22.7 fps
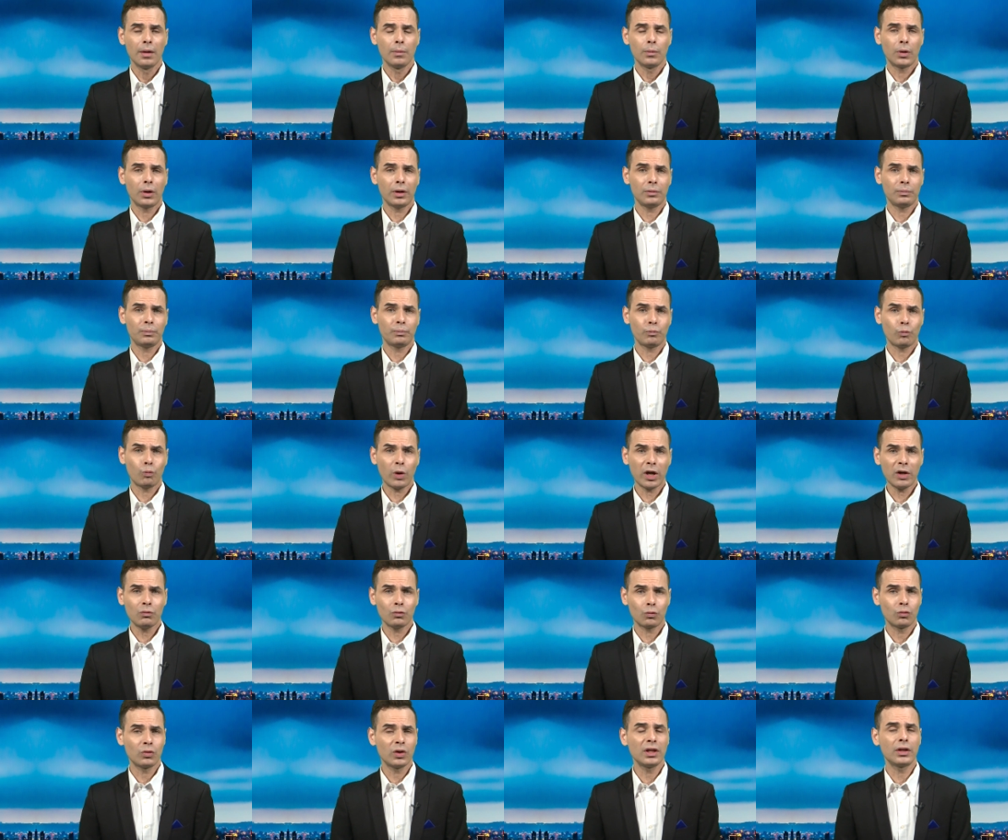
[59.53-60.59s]
What, what
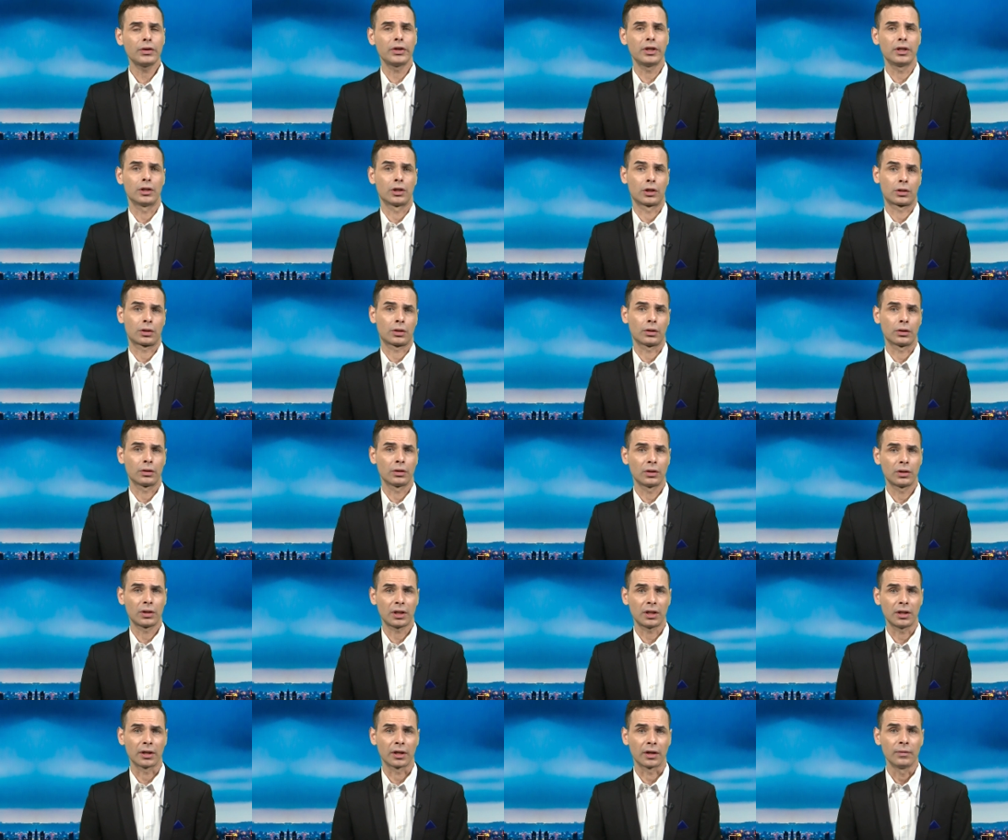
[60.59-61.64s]
really occurred
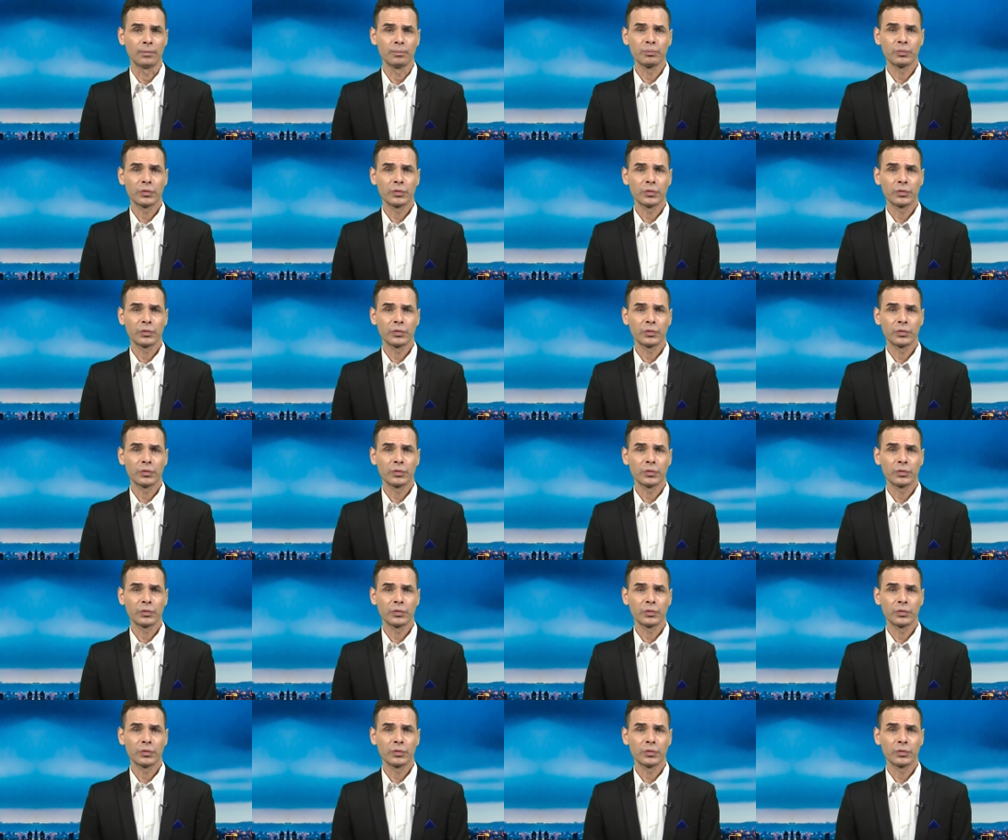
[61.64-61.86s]
here?